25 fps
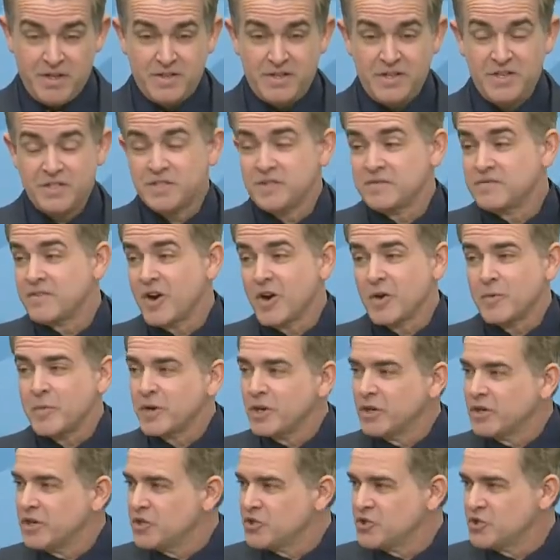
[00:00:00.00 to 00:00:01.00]
These
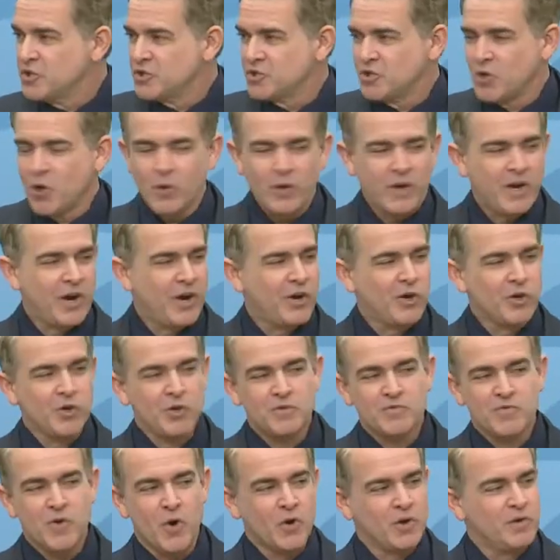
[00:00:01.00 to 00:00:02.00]
environmental issues don't care who
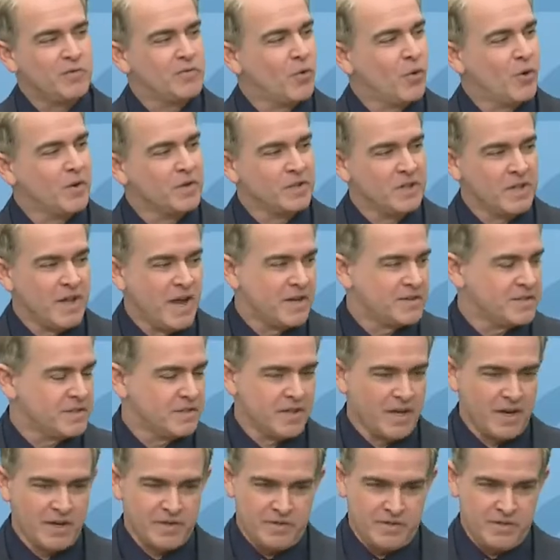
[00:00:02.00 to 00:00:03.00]
you voted for in the last
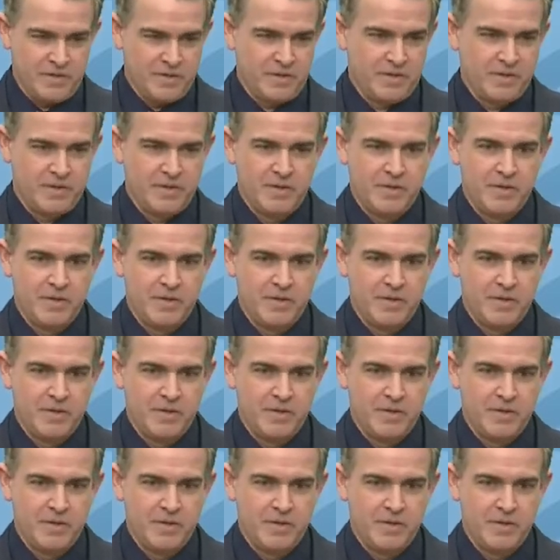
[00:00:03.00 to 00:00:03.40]
election,